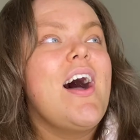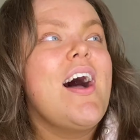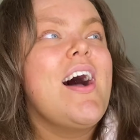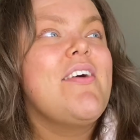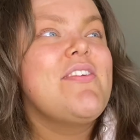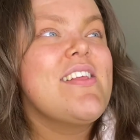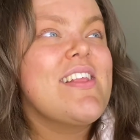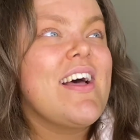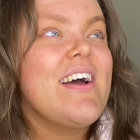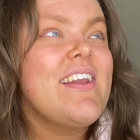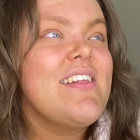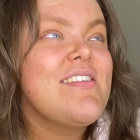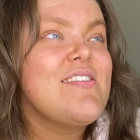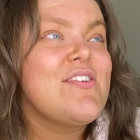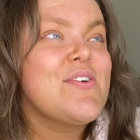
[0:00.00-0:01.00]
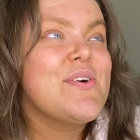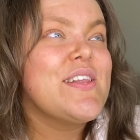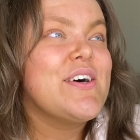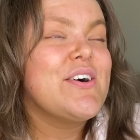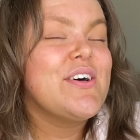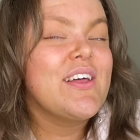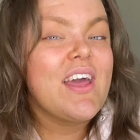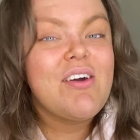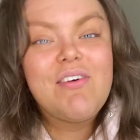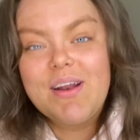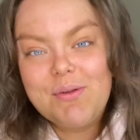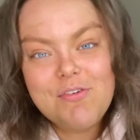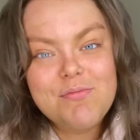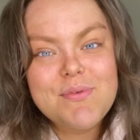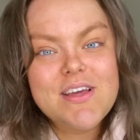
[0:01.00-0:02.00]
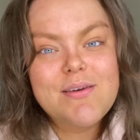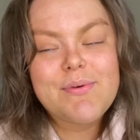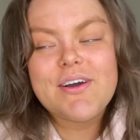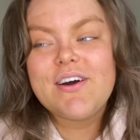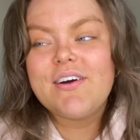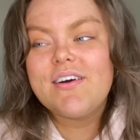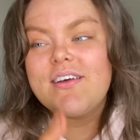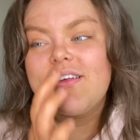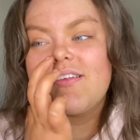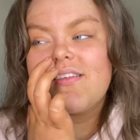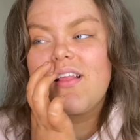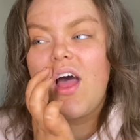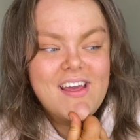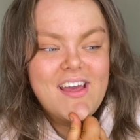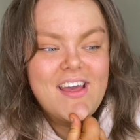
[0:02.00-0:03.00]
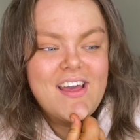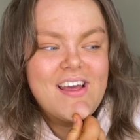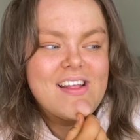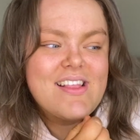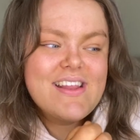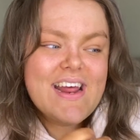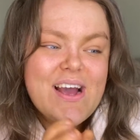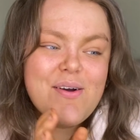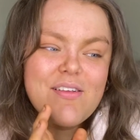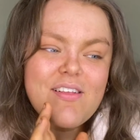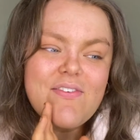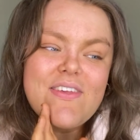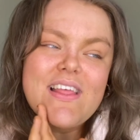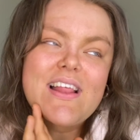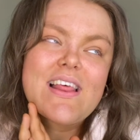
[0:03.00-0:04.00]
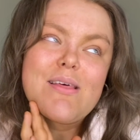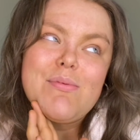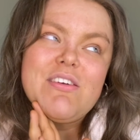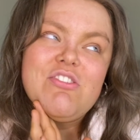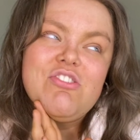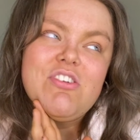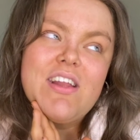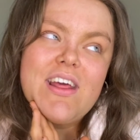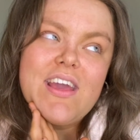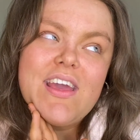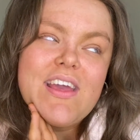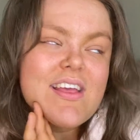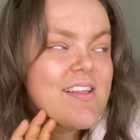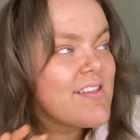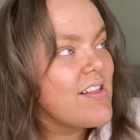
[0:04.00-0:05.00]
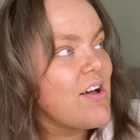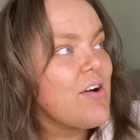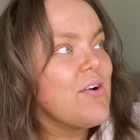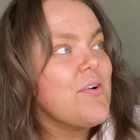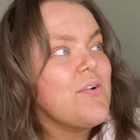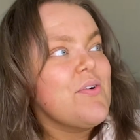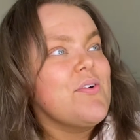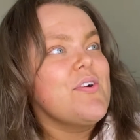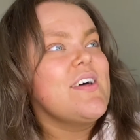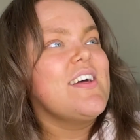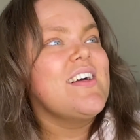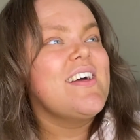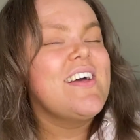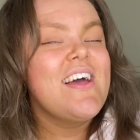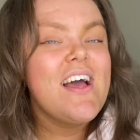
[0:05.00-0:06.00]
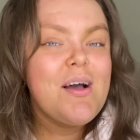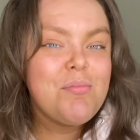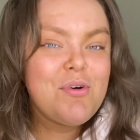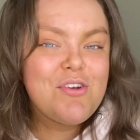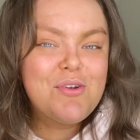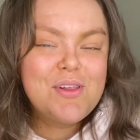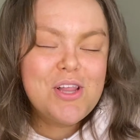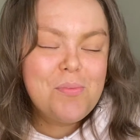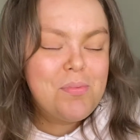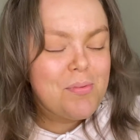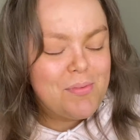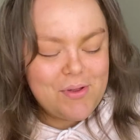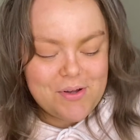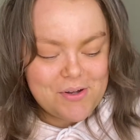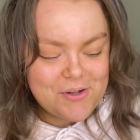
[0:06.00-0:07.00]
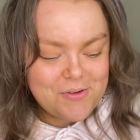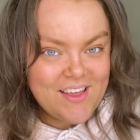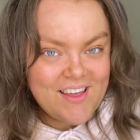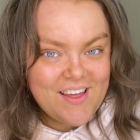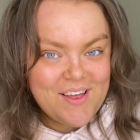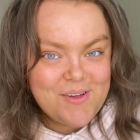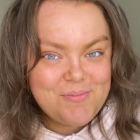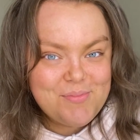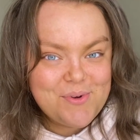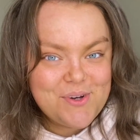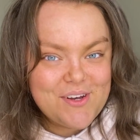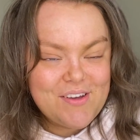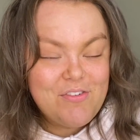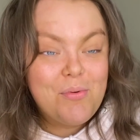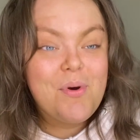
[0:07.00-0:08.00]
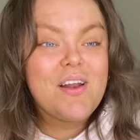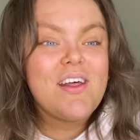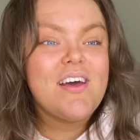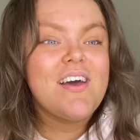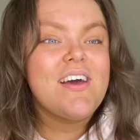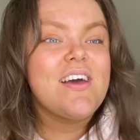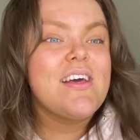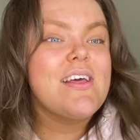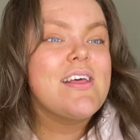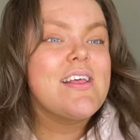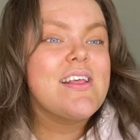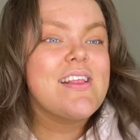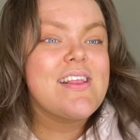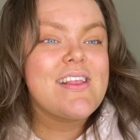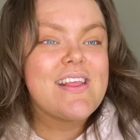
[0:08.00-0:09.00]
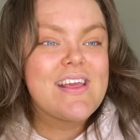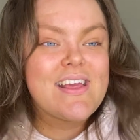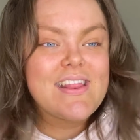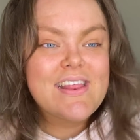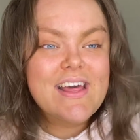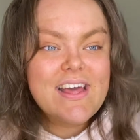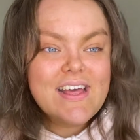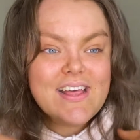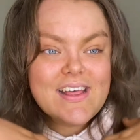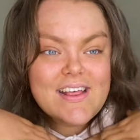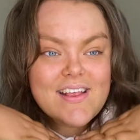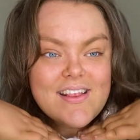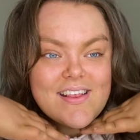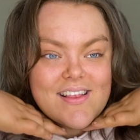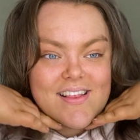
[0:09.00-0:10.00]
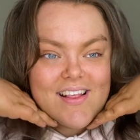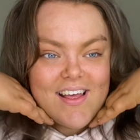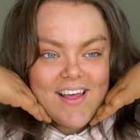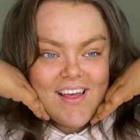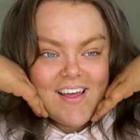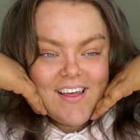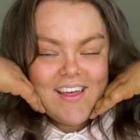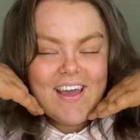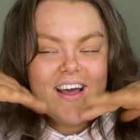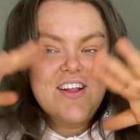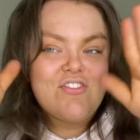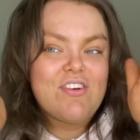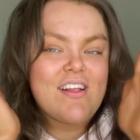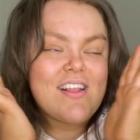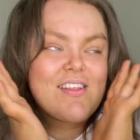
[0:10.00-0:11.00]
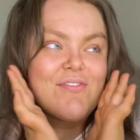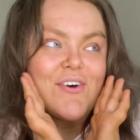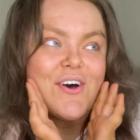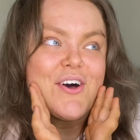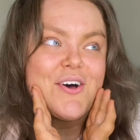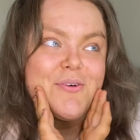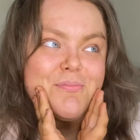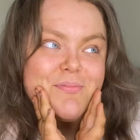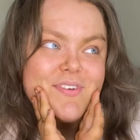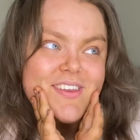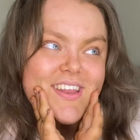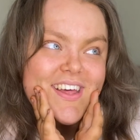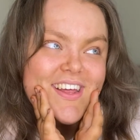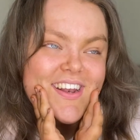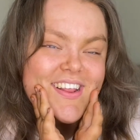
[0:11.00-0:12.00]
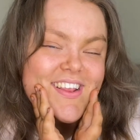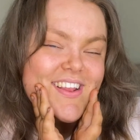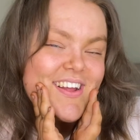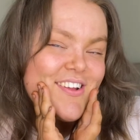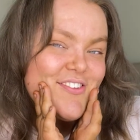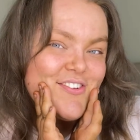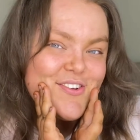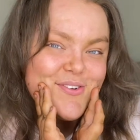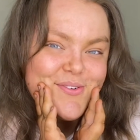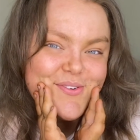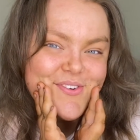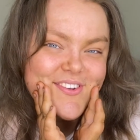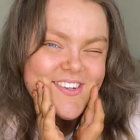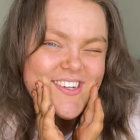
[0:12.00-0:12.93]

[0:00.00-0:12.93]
I've decided to do a little get ready with me because today I was just feeling a little bit shitty, so I'm gonna do a little pick me up. But if you want to see this get transformed, then stay tuned.